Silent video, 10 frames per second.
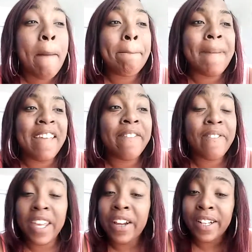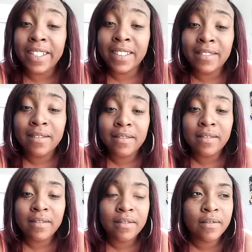my fear,
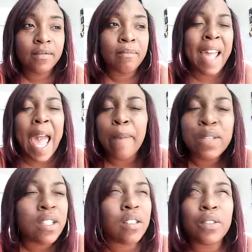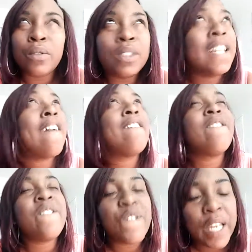my absolute
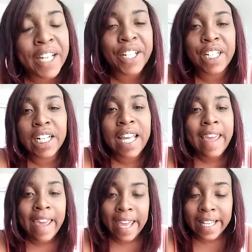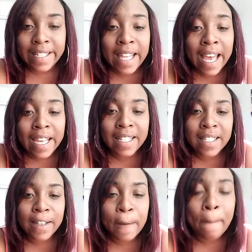fear is
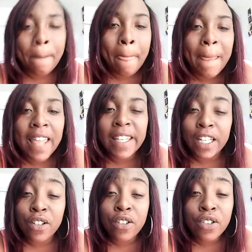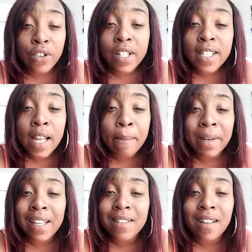that the insurance
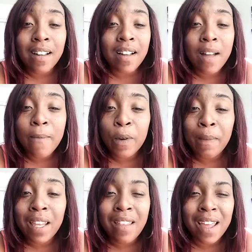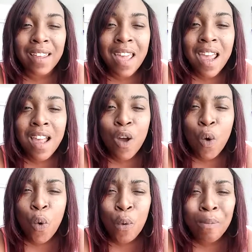company is going to come for me like King
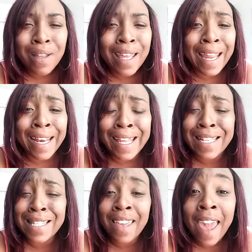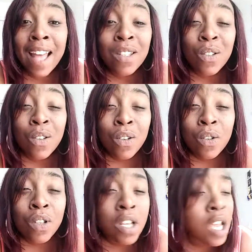Koopa in his
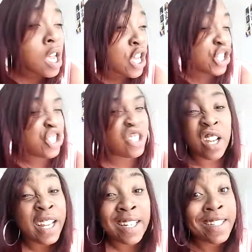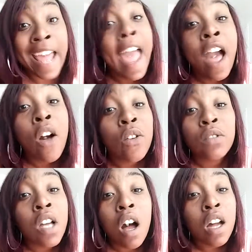castle, shutting
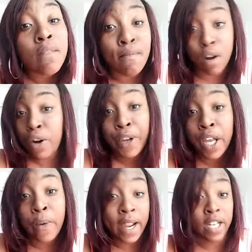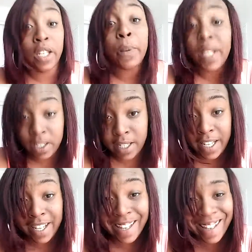down on Mario and Luigi.